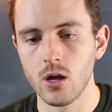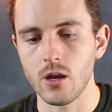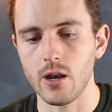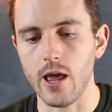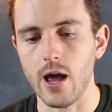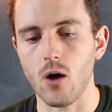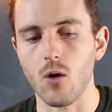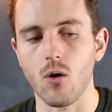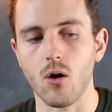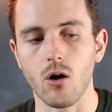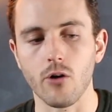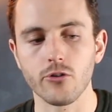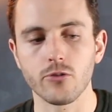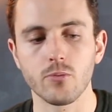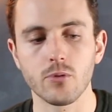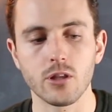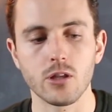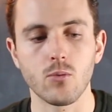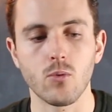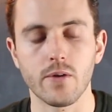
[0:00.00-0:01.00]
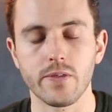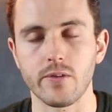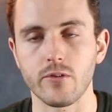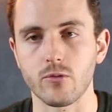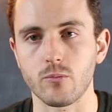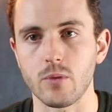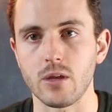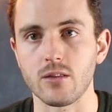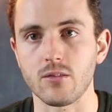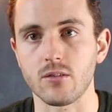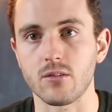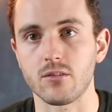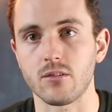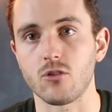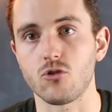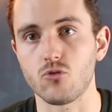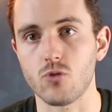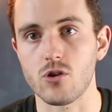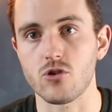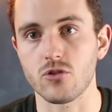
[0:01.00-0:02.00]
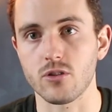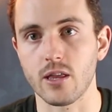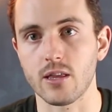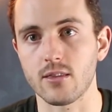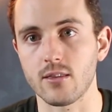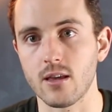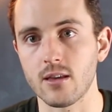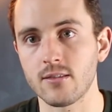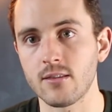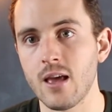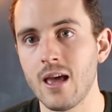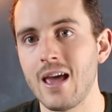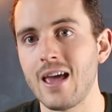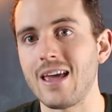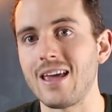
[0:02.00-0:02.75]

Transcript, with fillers: Now, ultimately, what this means in a situation like this